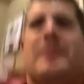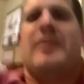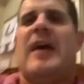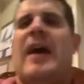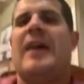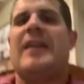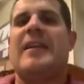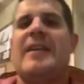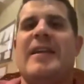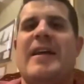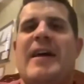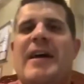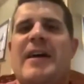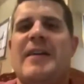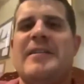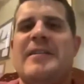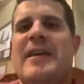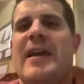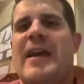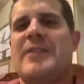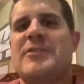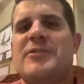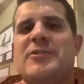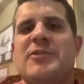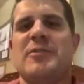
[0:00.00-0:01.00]
I did not
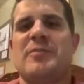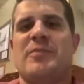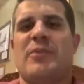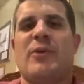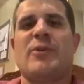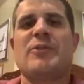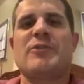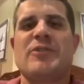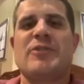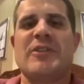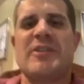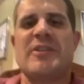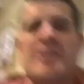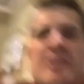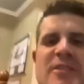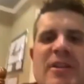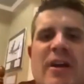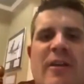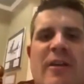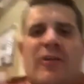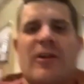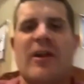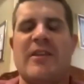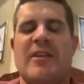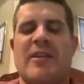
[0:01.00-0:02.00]
actually personally
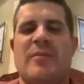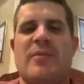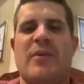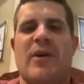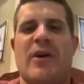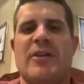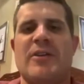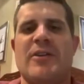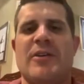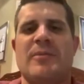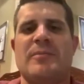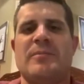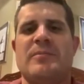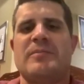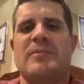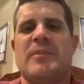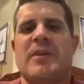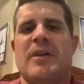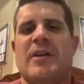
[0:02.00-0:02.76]
discover Henley-Putnam.